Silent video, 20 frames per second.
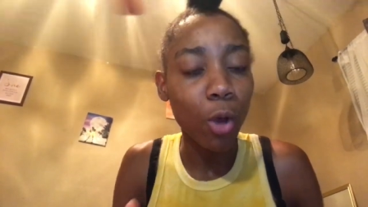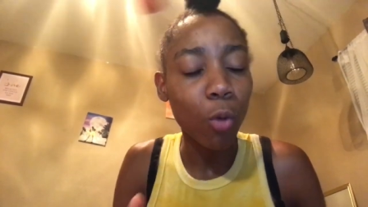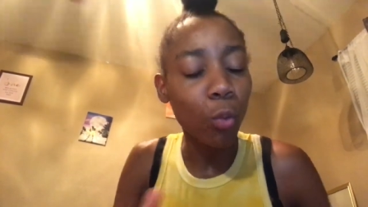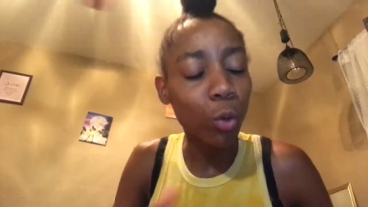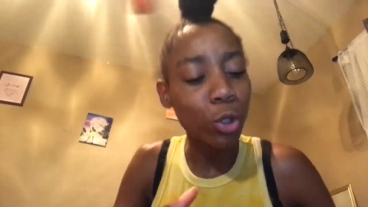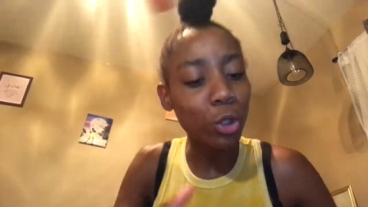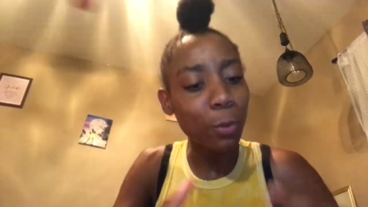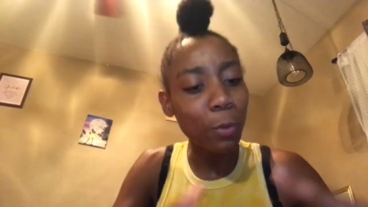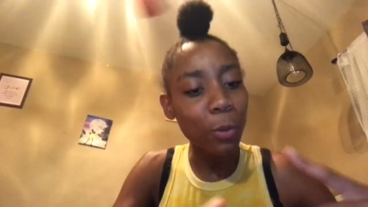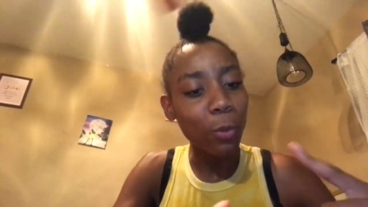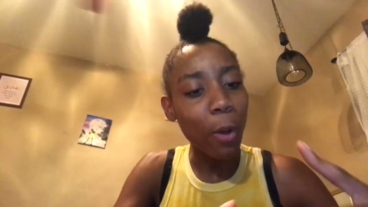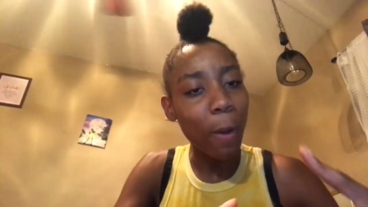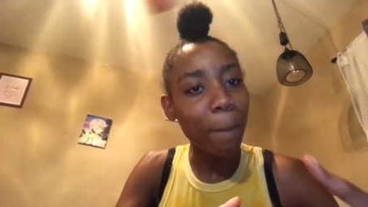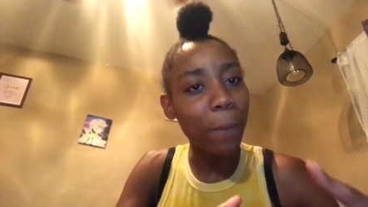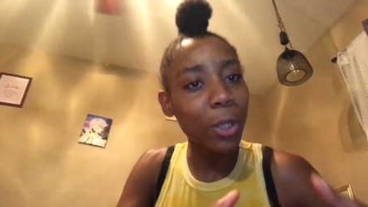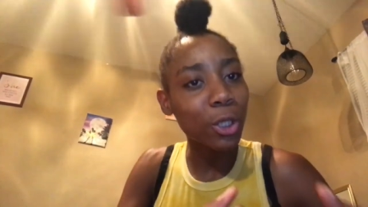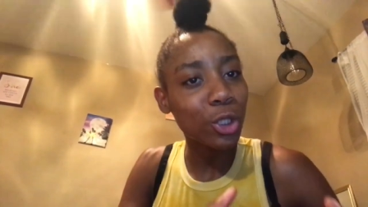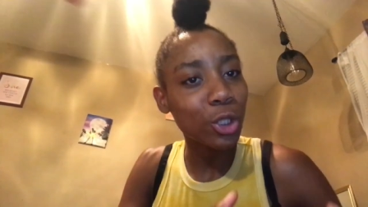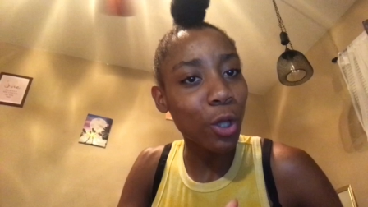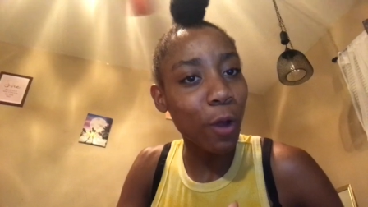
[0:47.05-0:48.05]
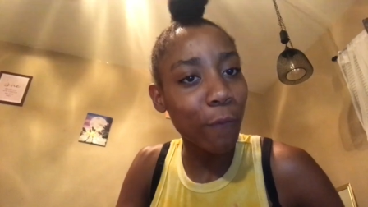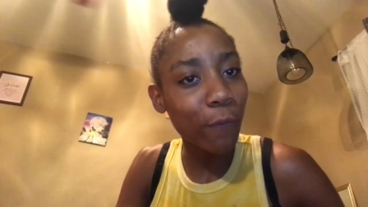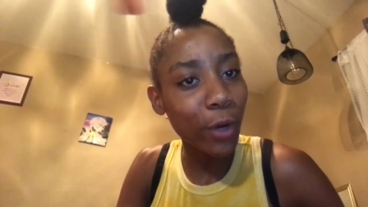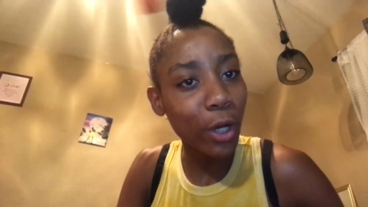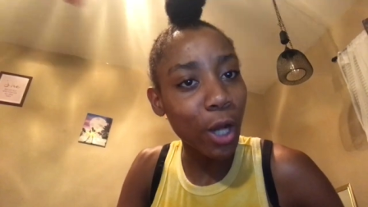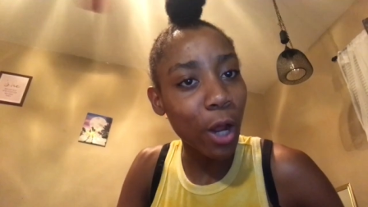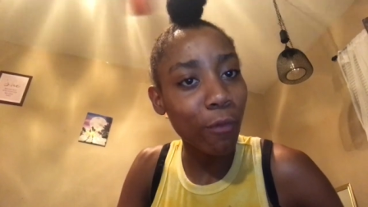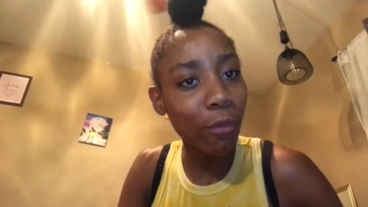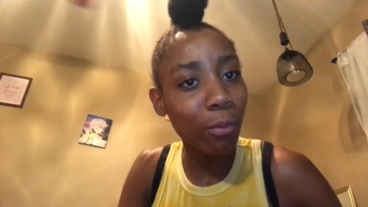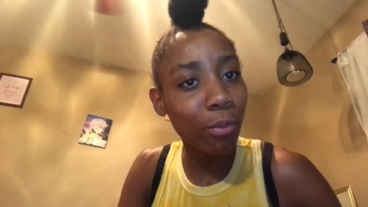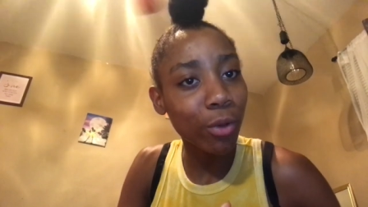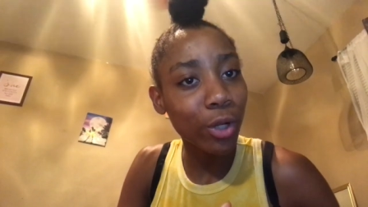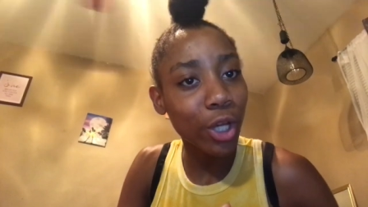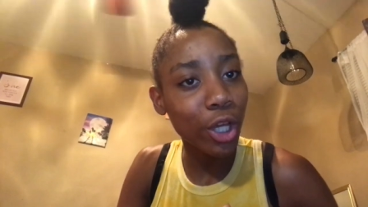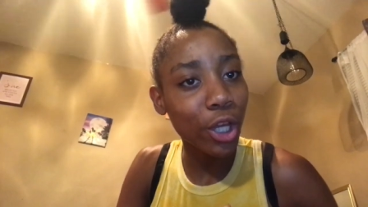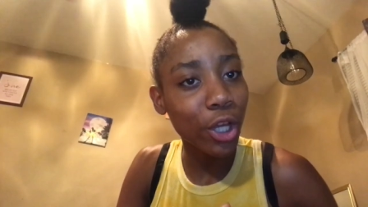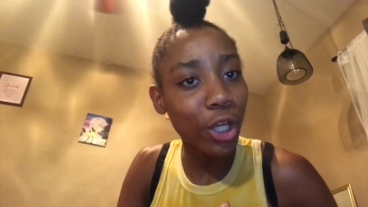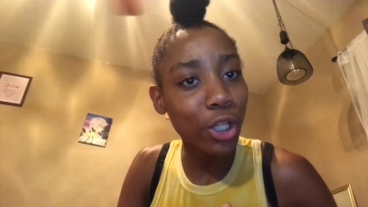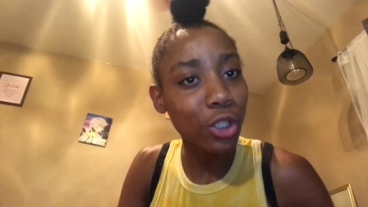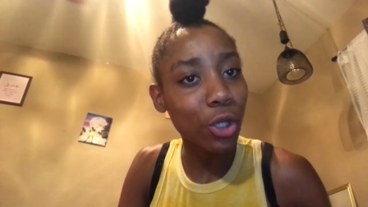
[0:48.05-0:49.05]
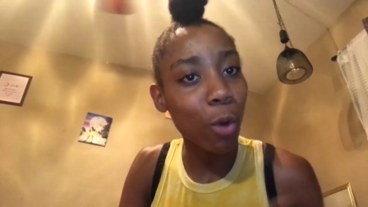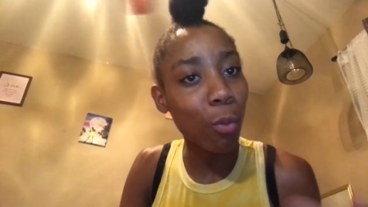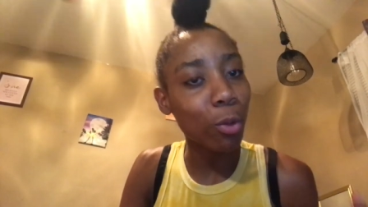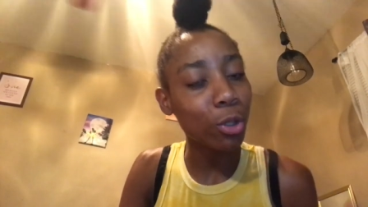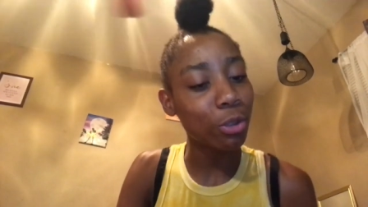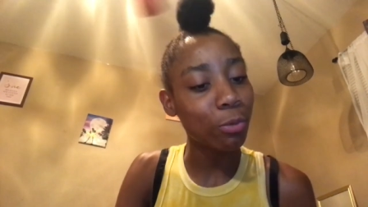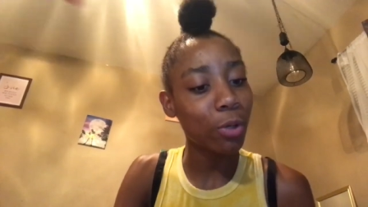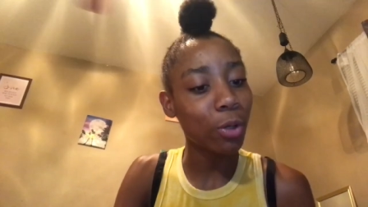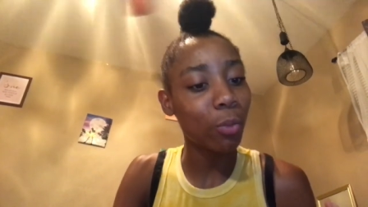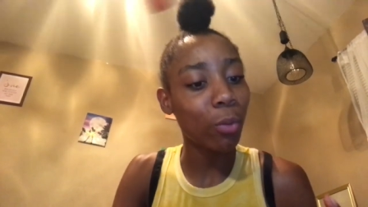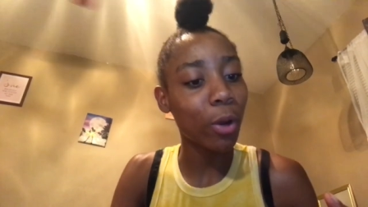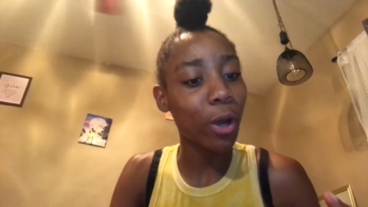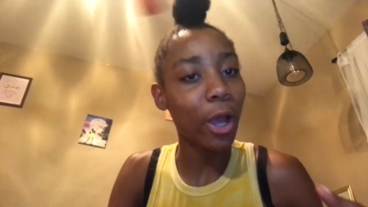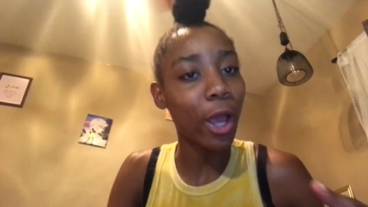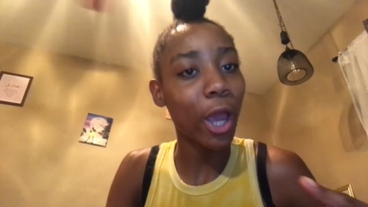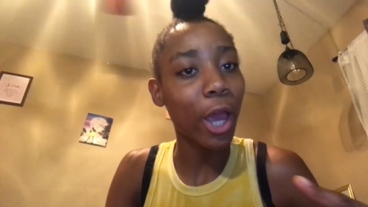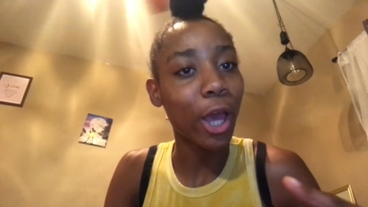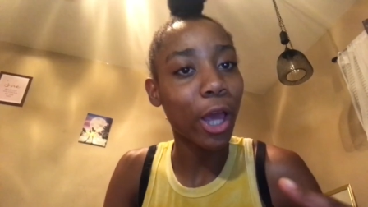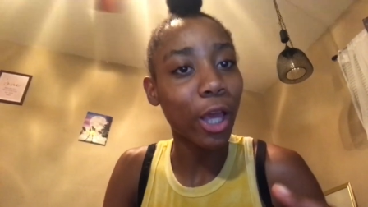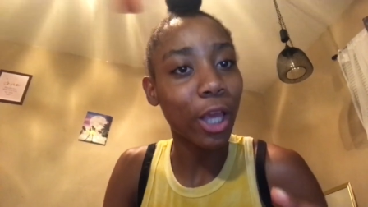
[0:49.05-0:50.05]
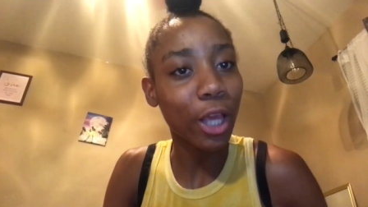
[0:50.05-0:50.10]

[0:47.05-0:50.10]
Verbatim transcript: would you be one pushing your friend off a bridge or would you be the one